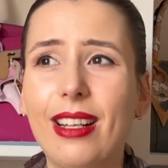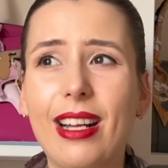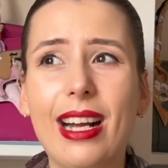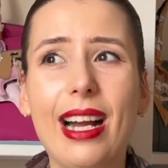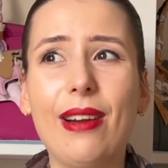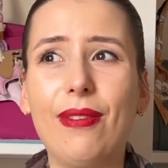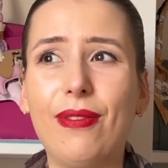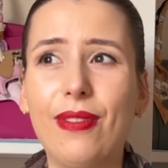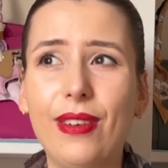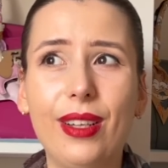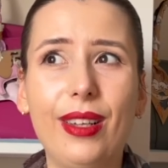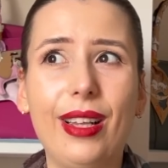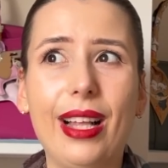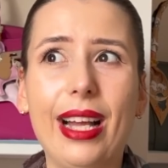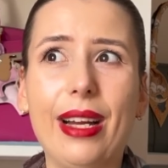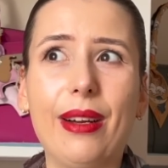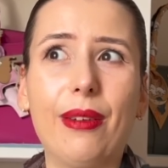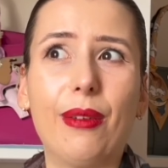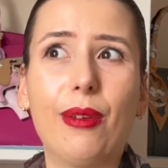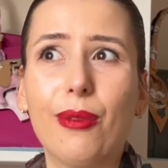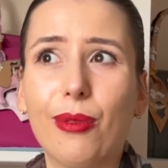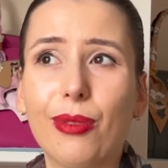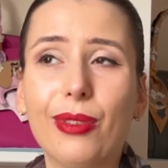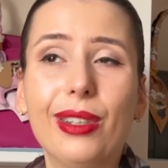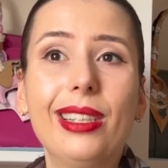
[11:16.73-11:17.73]
I feel like
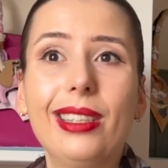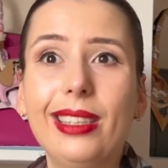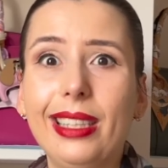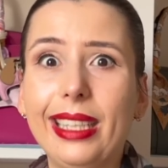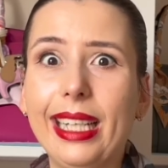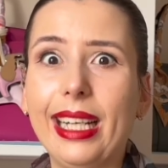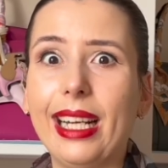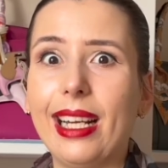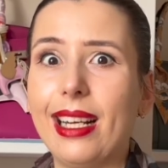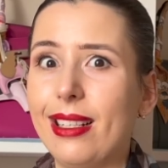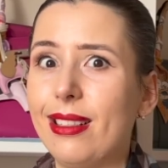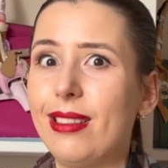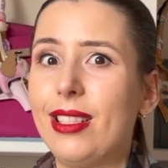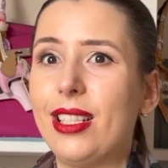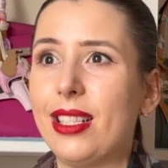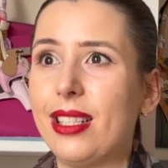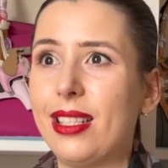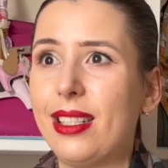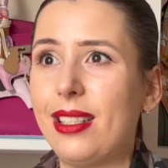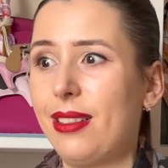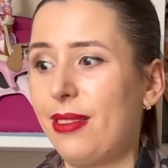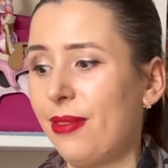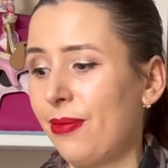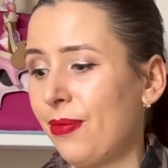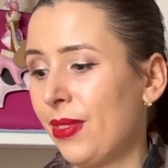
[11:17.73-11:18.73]
really are
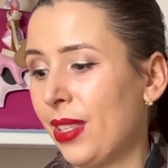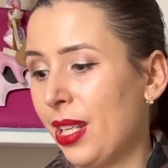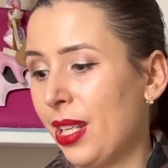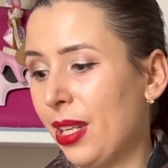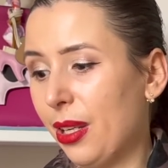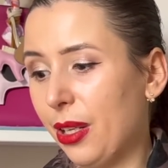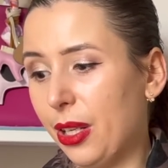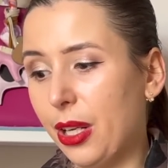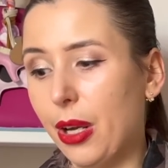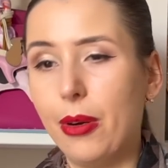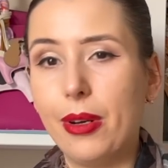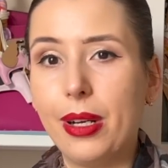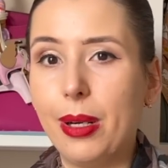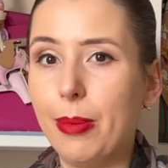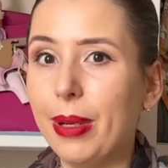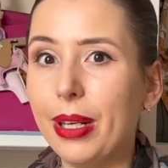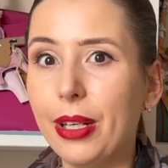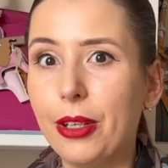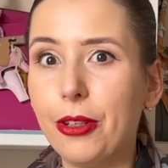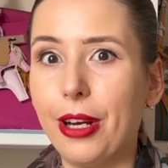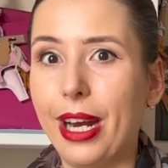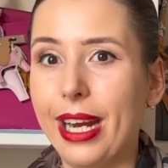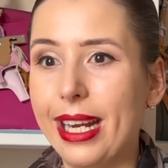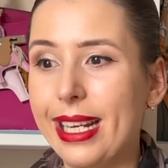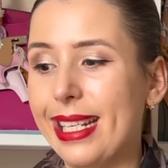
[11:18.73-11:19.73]
just going a bit
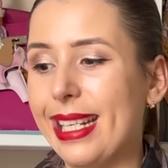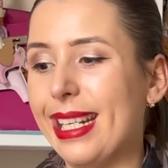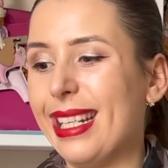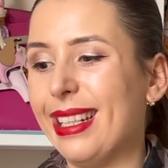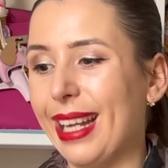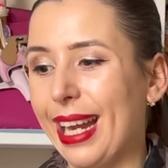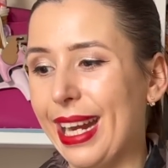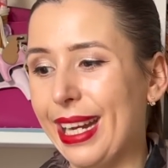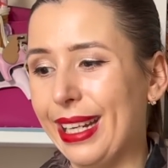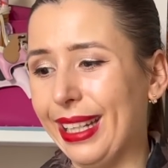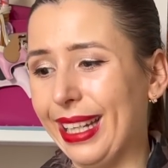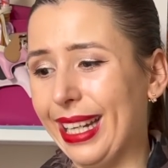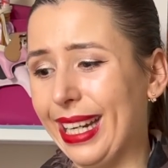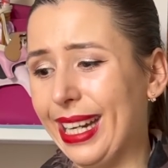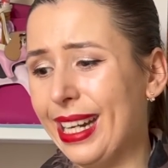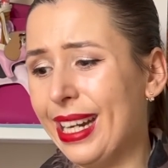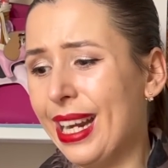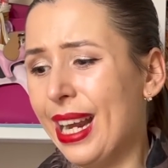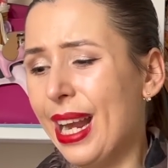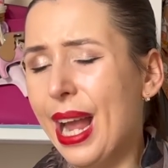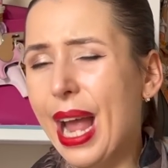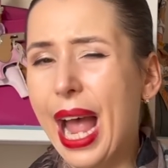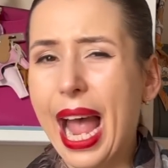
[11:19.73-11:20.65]
crazy lately.